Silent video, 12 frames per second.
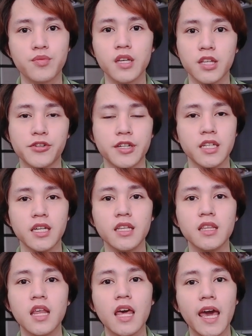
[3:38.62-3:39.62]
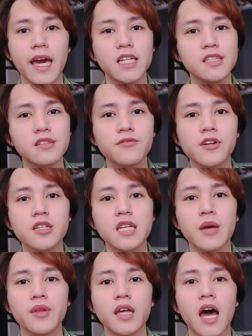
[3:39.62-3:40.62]
ingredient, and it's the first
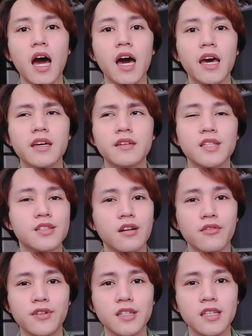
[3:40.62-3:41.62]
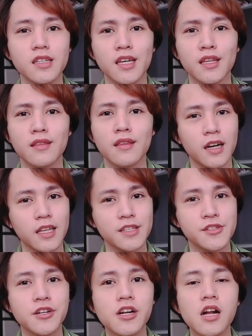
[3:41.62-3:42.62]
time that I discovered it in a
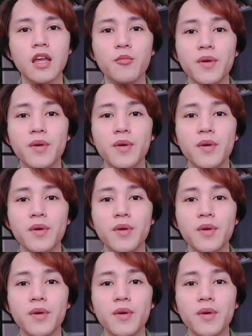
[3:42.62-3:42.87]
cleanser. Now